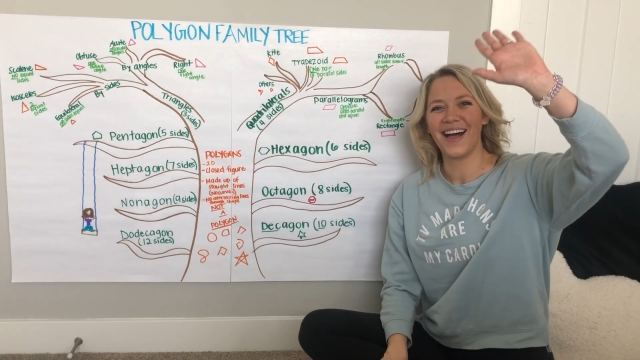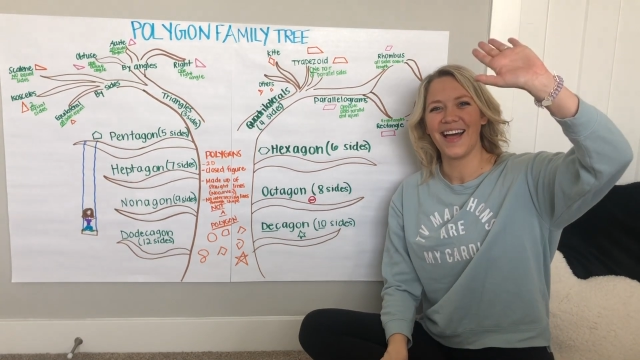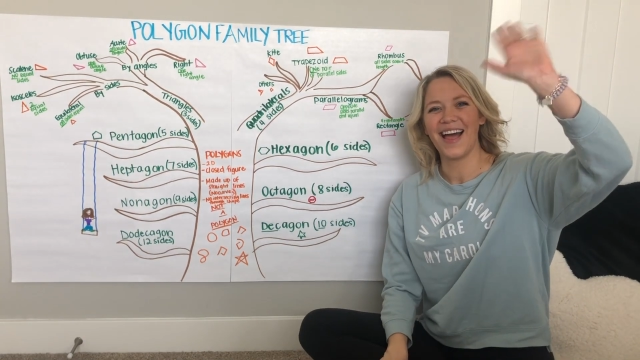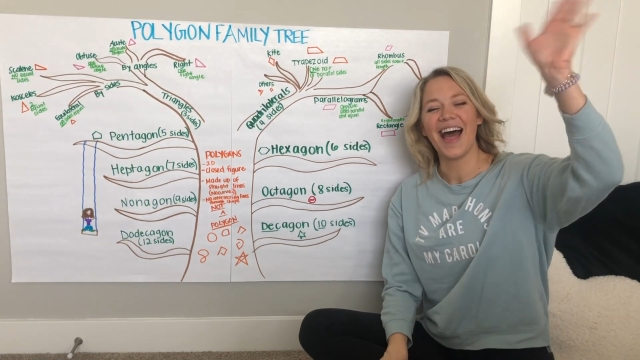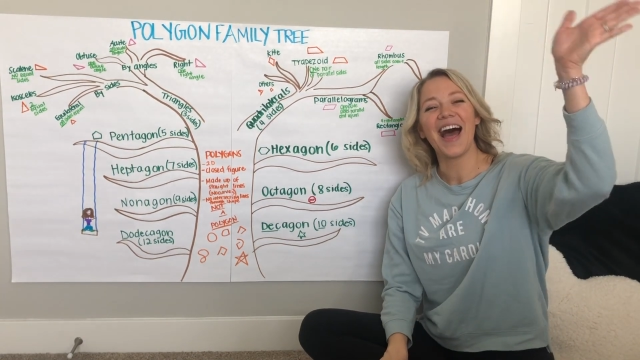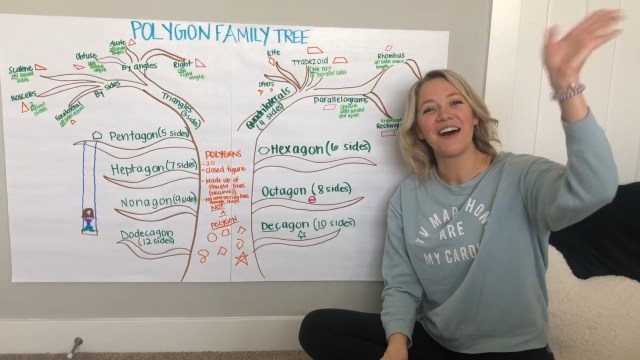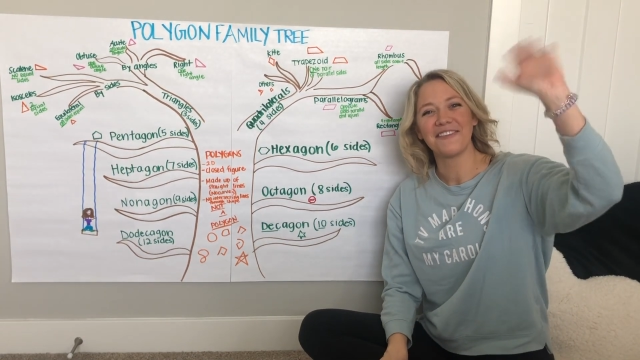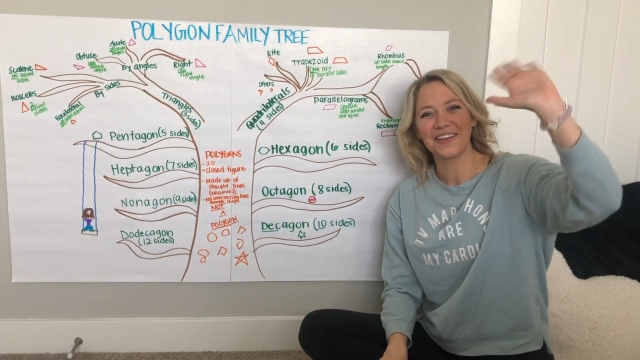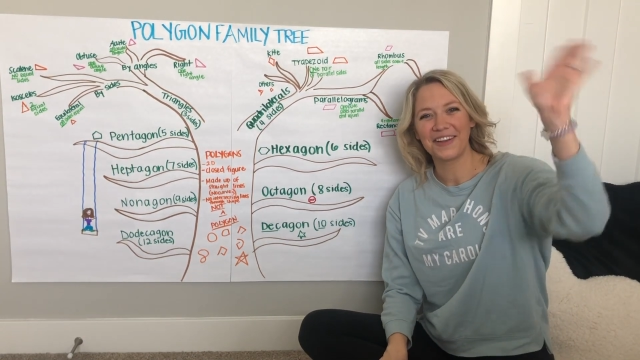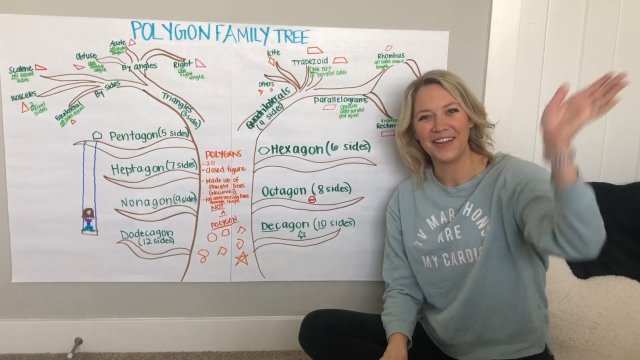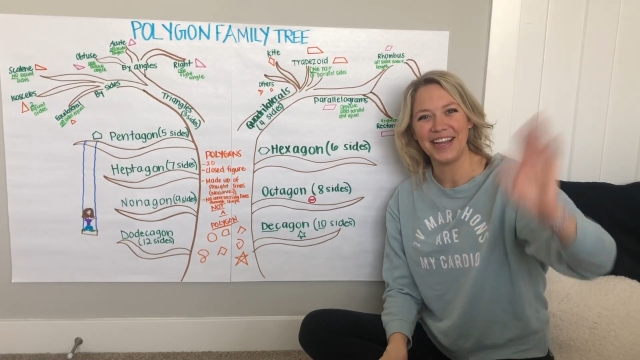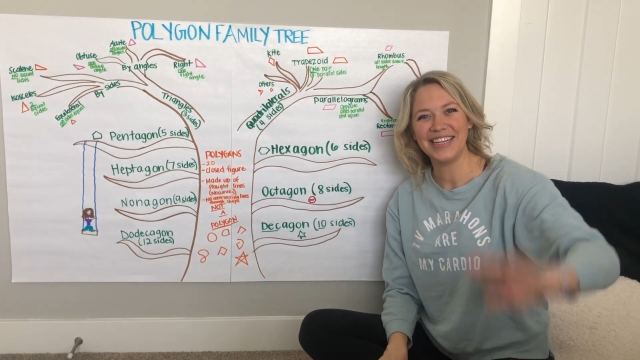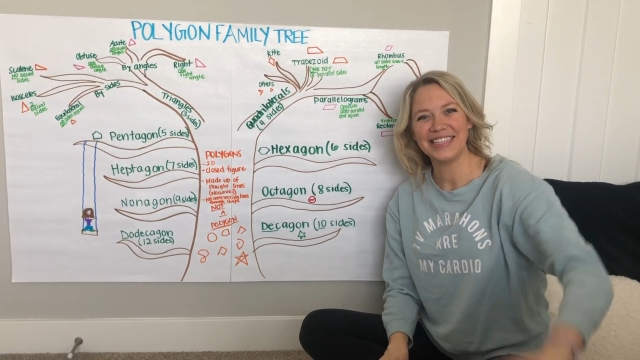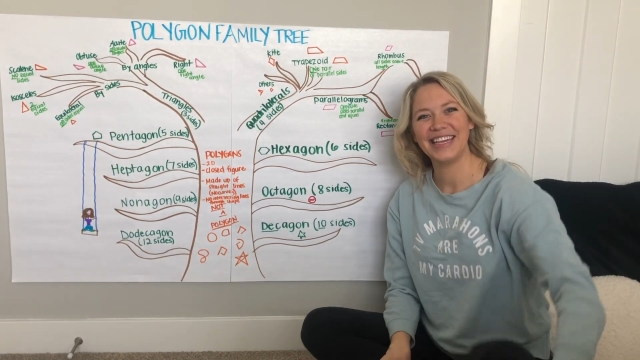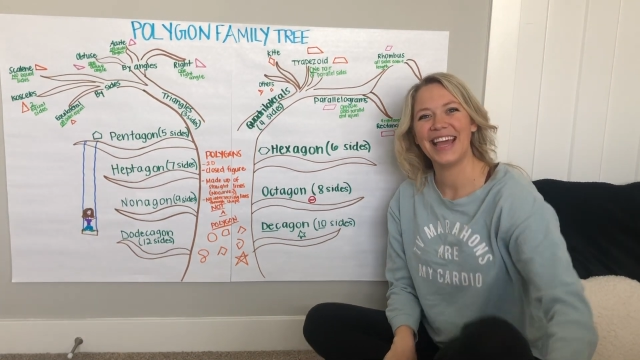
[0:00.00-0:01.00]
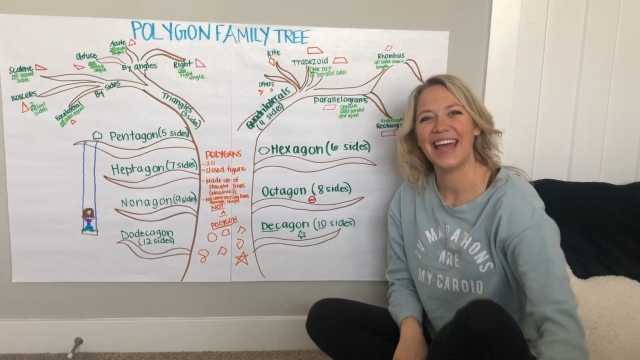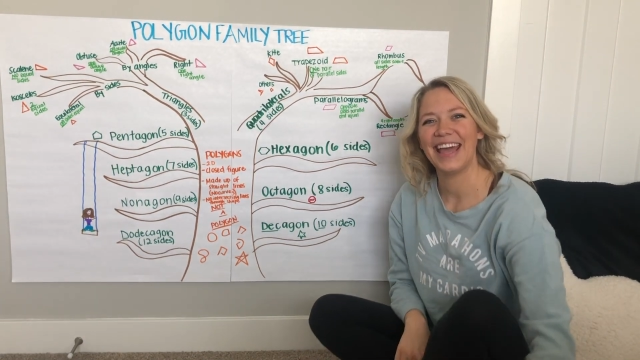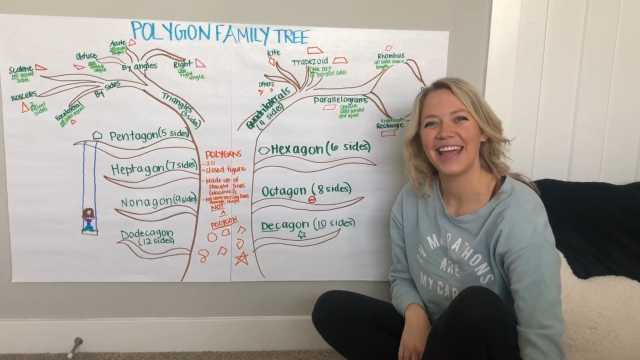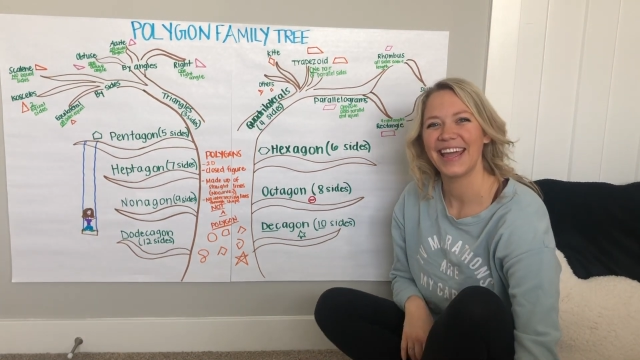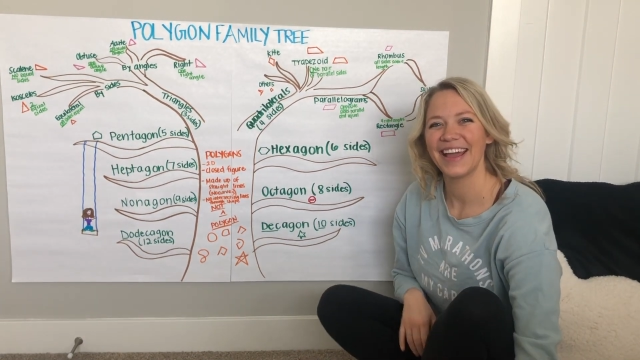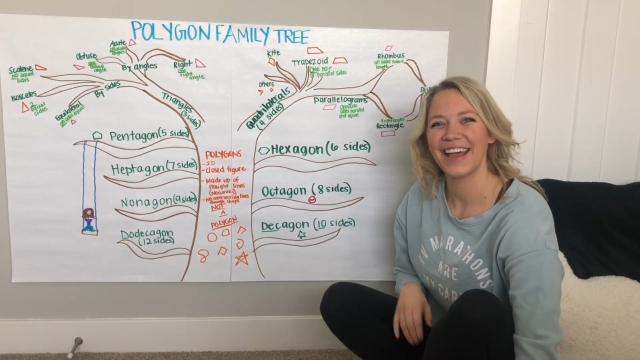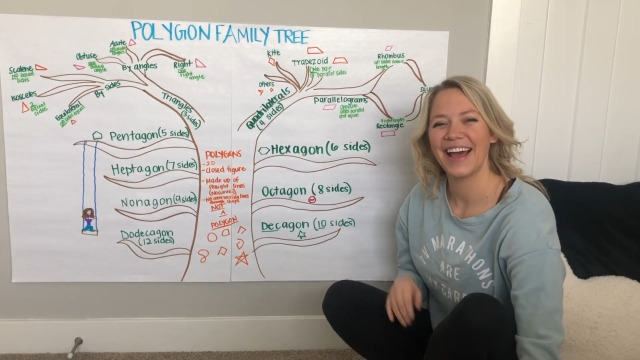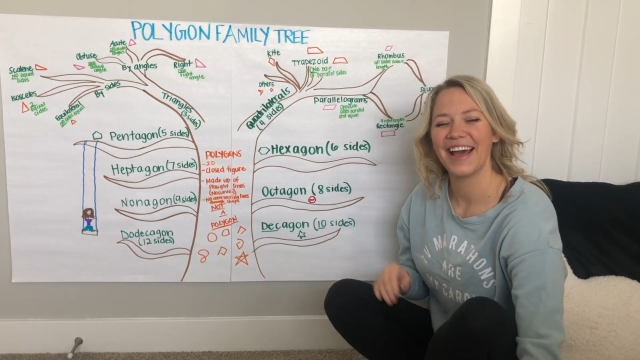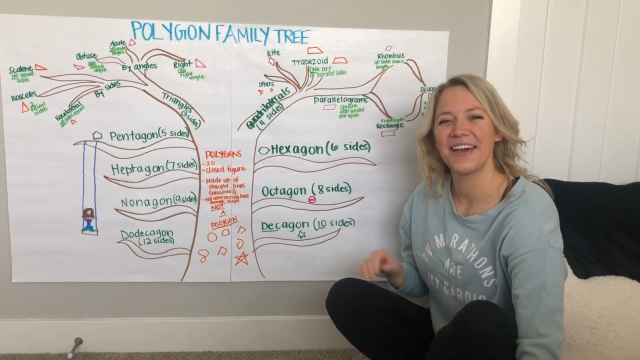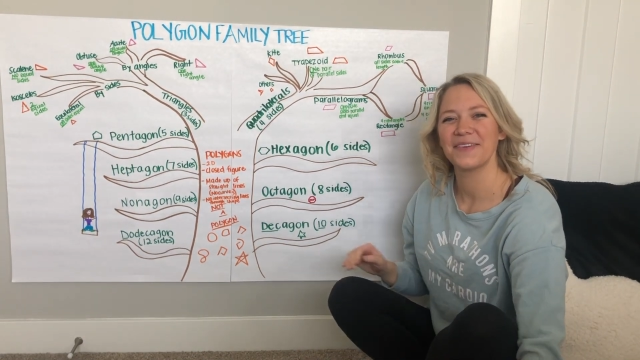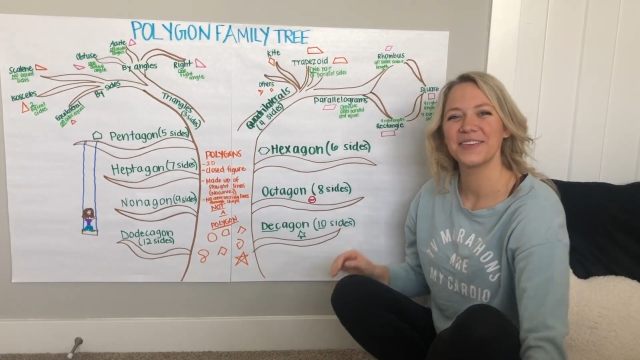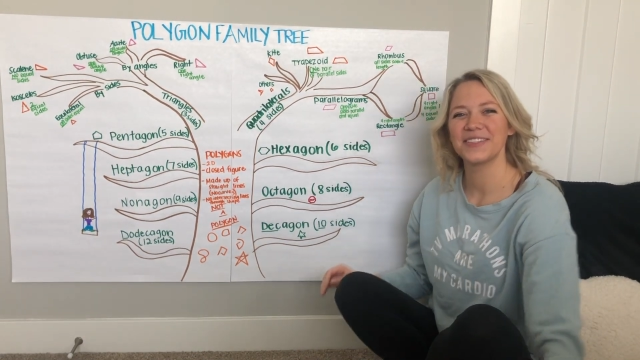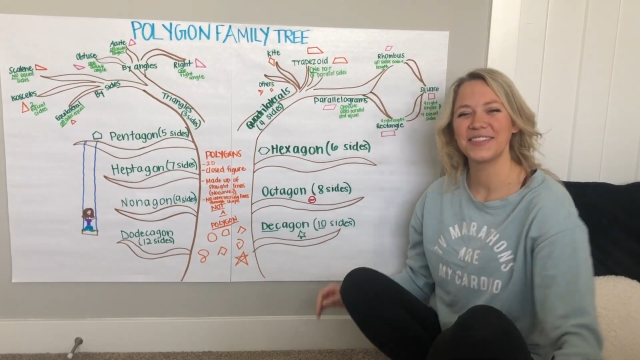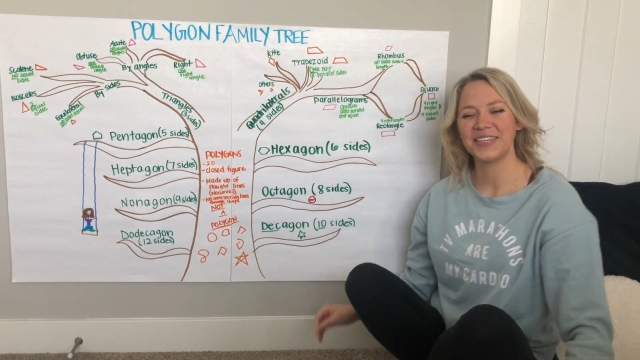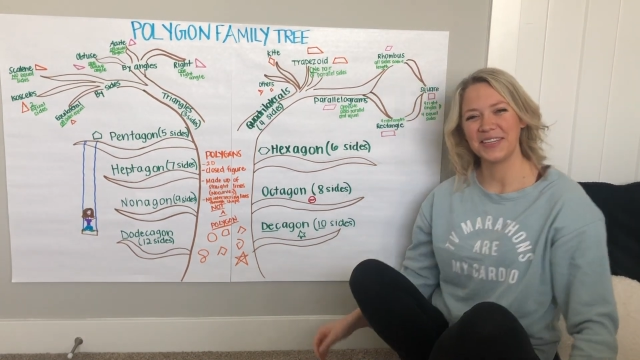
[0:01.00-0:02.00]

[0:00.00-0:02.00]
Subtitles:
Have a great day. I will see